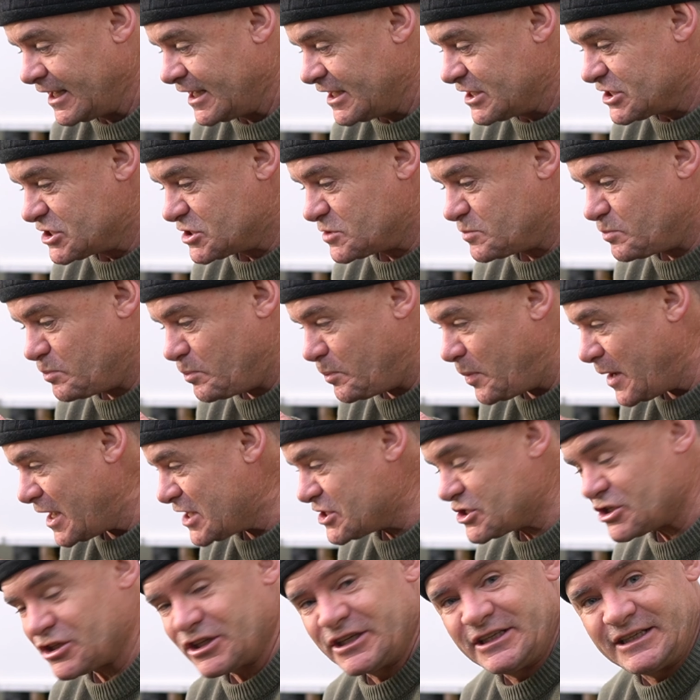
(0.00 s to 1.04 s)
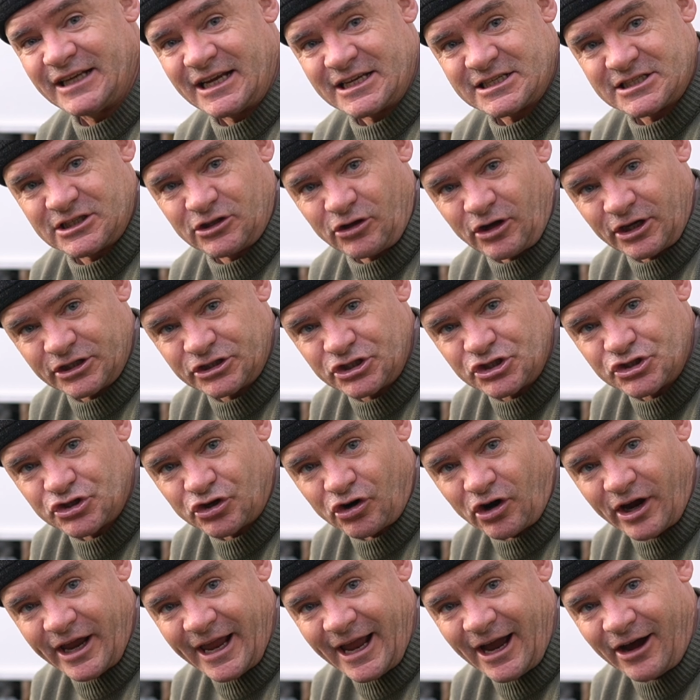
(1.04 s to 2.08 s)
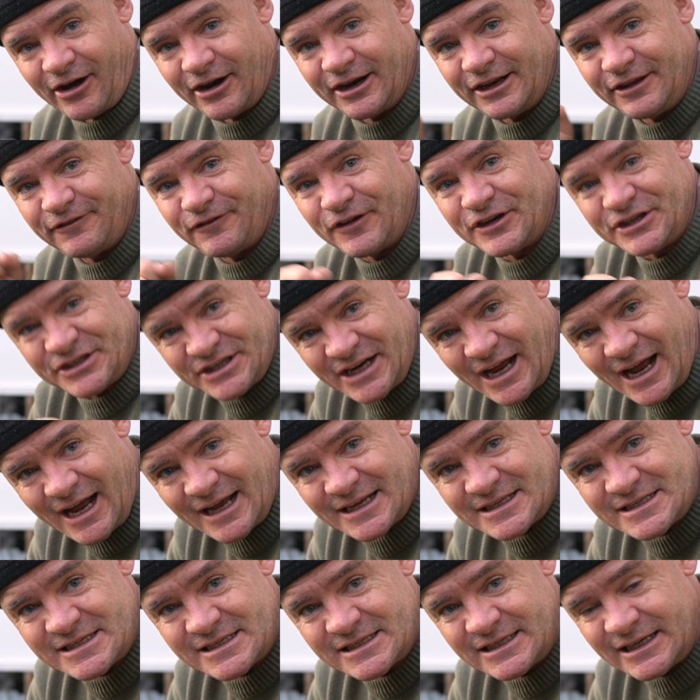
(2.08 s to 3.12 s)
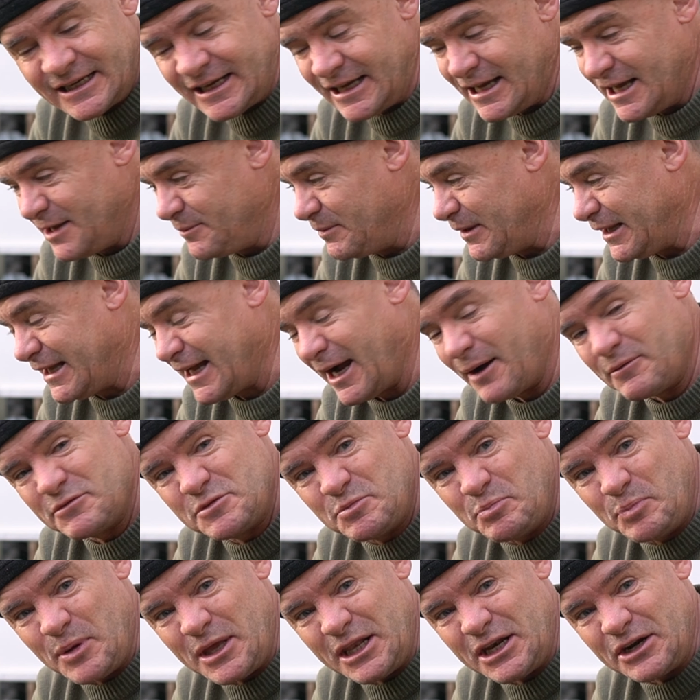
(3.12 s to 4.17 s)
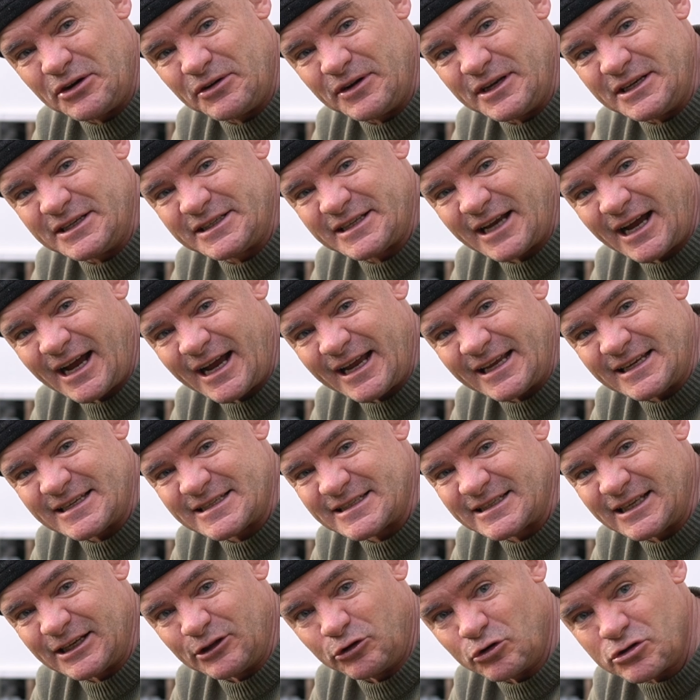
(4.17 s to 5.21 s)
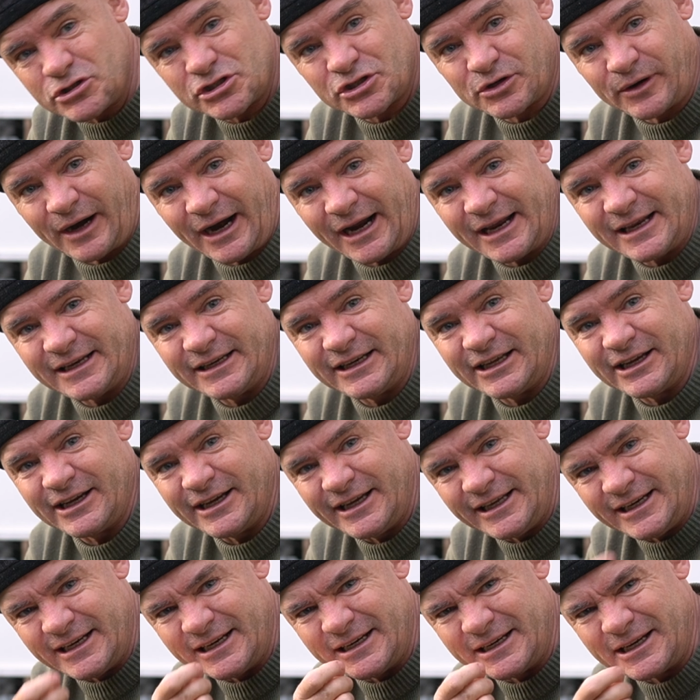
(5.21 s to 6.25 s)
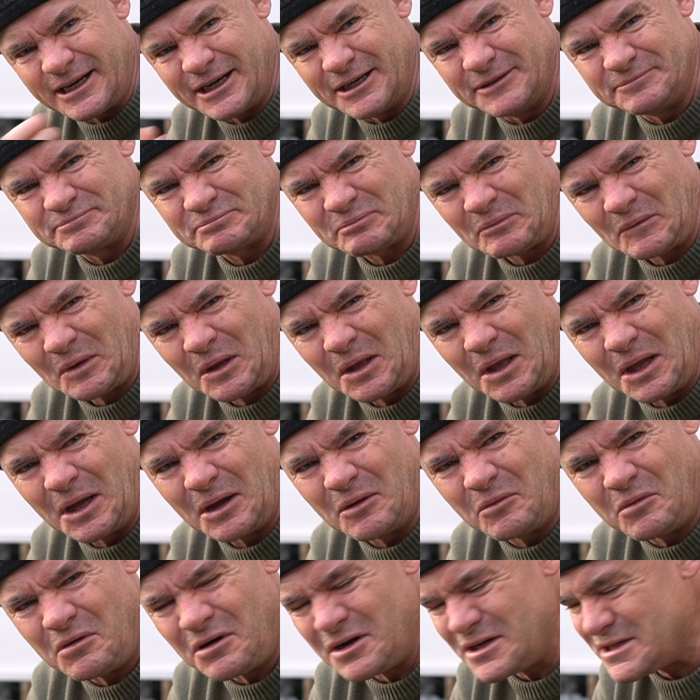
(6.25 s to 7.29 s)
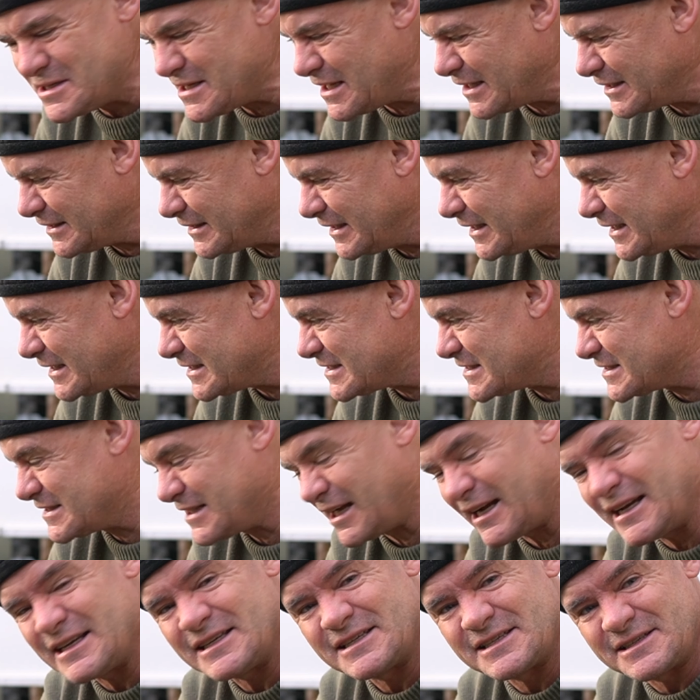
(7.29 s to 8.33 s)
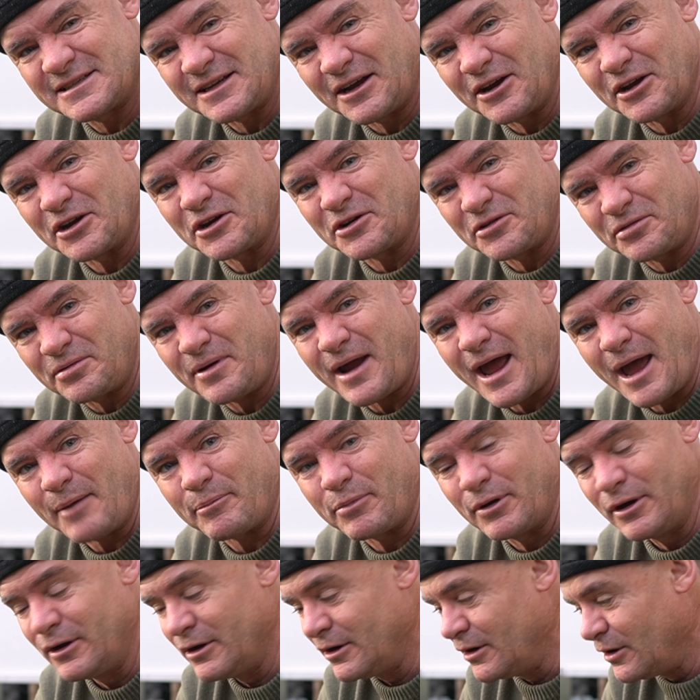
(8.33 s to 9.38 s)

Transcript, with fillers: especially doesn't like to dry out, and if it does, it becomes bitter in taste. It looks great and you eat it and go, why does that lettuce taste so crap?